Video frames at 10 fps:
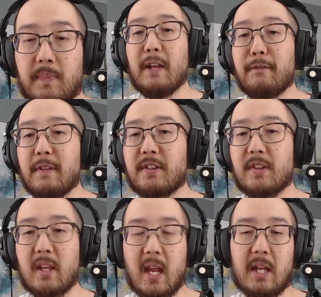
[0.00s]
If it's
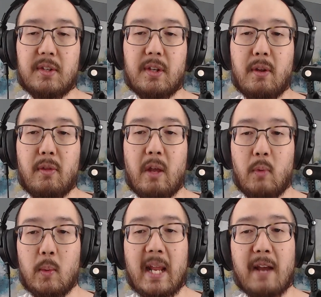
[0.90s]
the case that
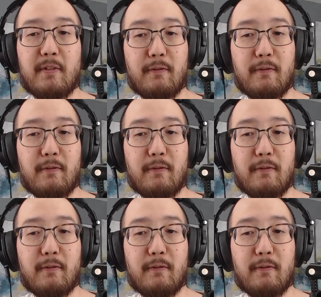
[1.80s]
we would have to